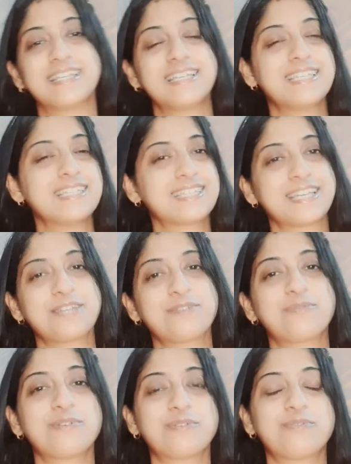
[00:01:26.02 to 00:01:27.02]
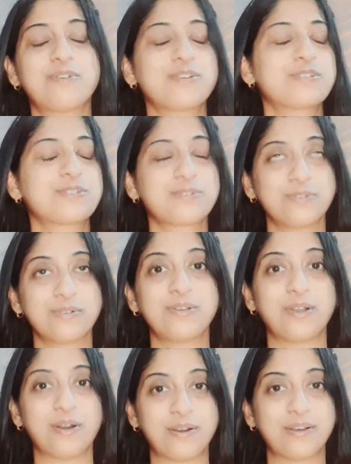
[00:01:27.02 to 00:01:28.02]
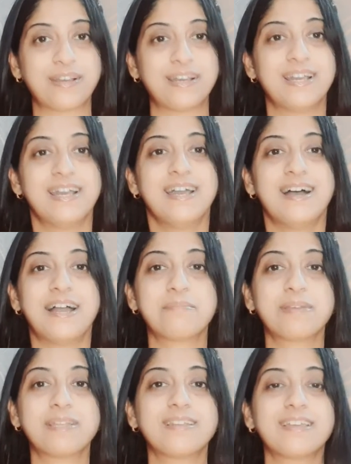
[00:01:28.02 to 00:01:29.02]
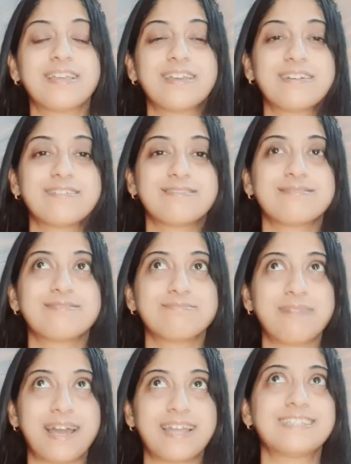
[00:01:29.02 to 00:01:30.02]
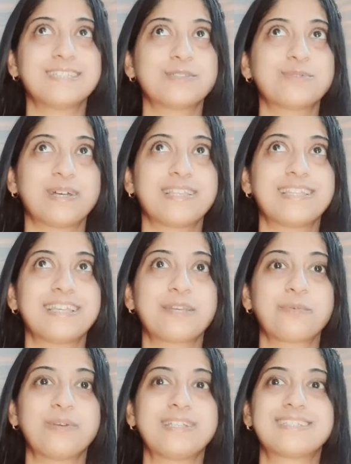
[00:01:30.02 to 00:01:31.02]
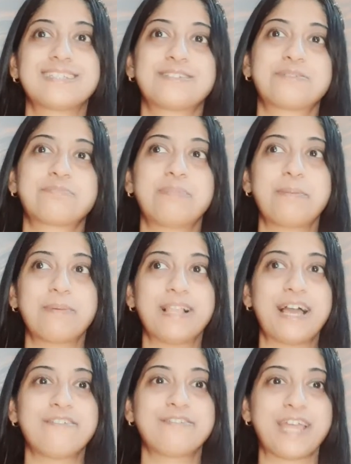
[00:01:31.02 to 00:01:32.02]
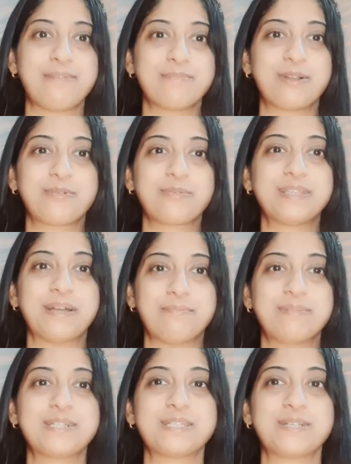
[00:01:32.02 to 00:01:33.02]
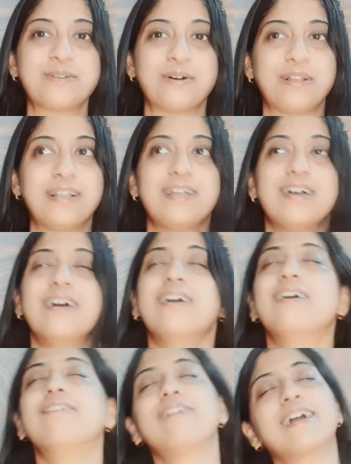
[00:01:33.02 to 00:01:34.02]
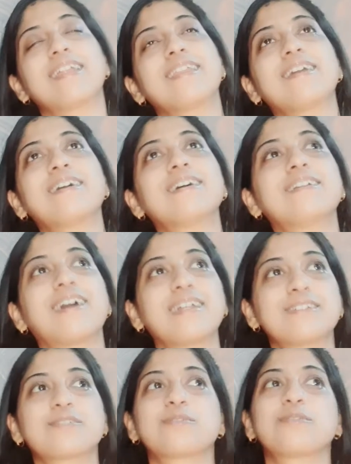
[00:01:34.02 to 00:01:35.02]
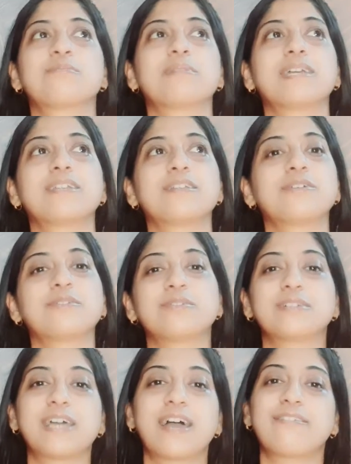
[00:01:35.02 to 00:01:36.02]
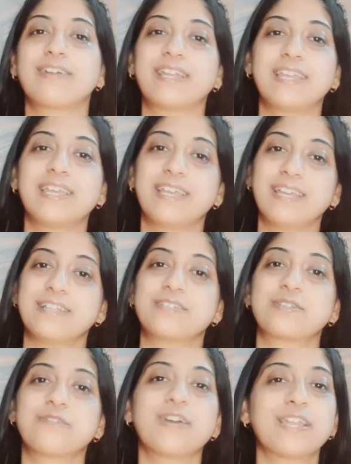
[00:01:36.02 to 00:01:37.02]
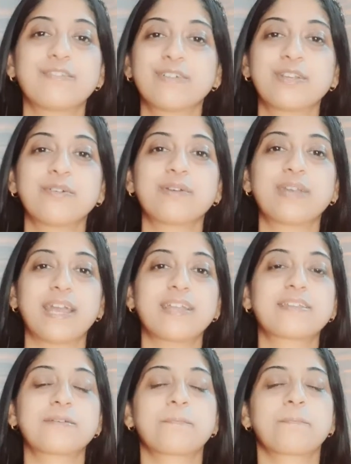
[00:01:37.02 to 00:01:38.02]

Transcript: He stayed for so long. I mean, marriage is one thing which people have timed out with numbers and all. Finding a right soulmate, you don't have any age. So whenever you get,